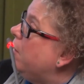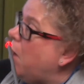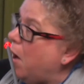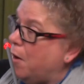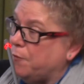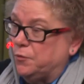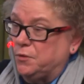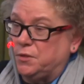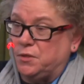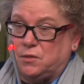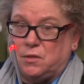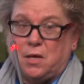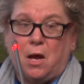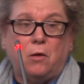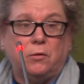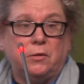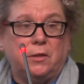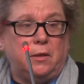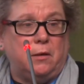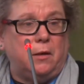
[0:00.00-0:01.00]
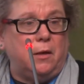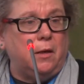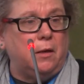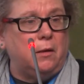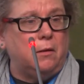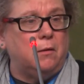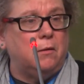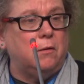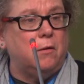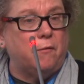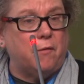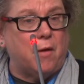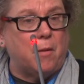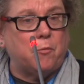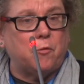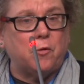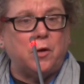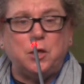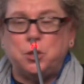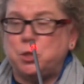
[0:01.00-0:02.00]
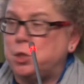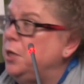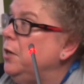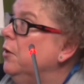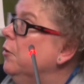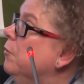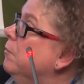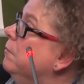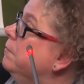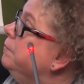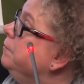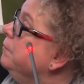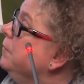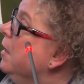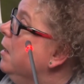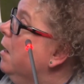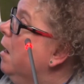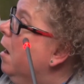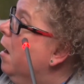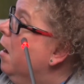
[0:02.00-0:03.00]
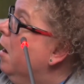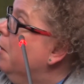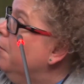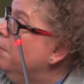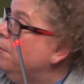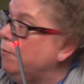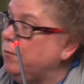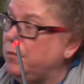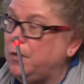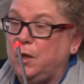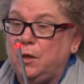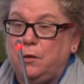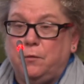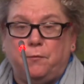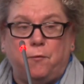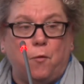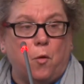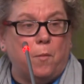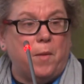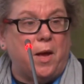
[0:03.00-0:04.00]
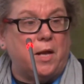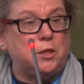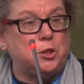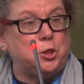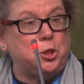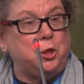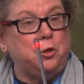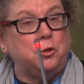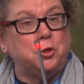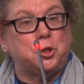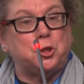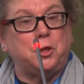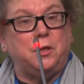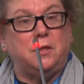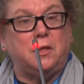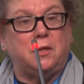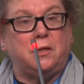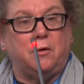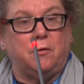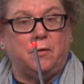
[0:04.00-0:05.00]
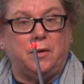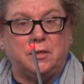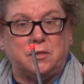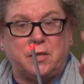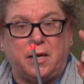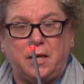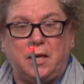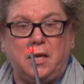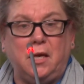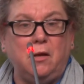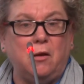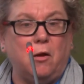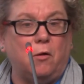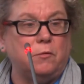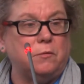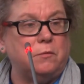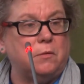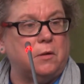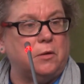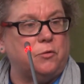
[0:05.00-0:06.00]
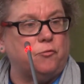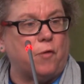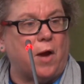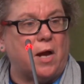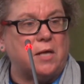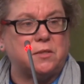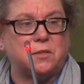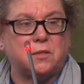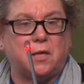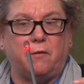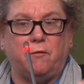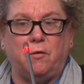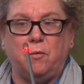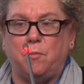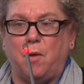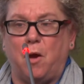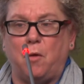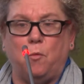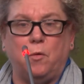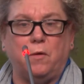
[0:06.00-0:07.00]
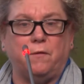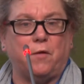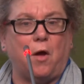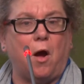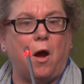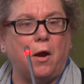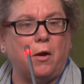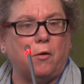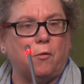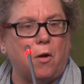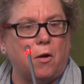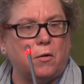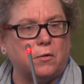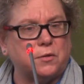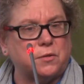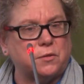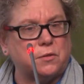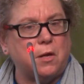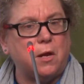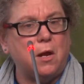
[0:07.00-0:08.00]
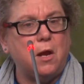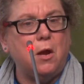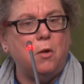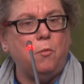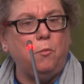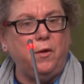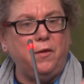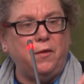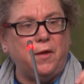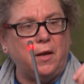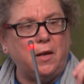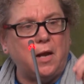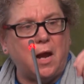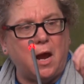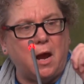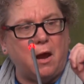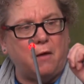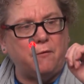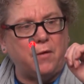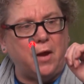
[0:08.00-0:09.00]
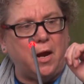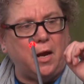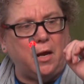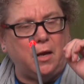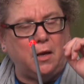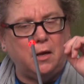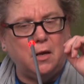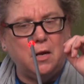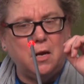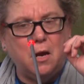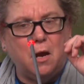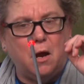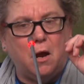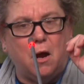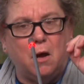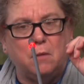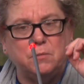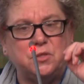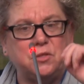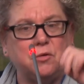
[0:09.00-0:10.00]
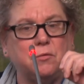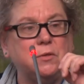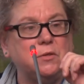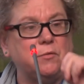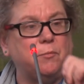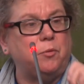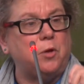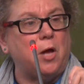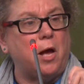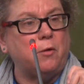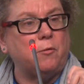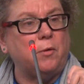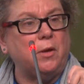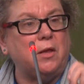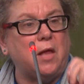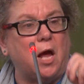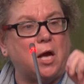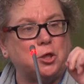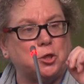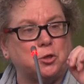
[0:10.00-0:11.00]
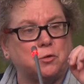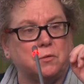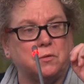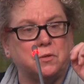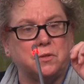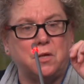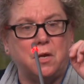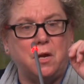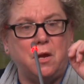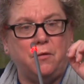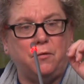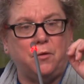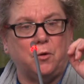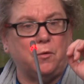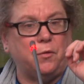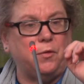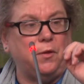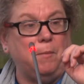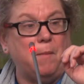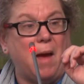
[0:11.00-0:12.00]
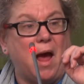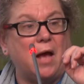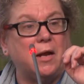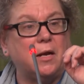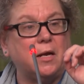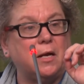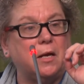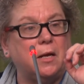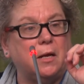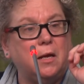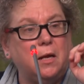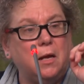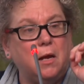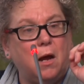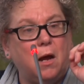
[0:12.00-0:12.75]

conference is held in November each year. The format is usually that there is a keynote address given by one of the hierarchs. We then have a series of plenary lectures that are thematic,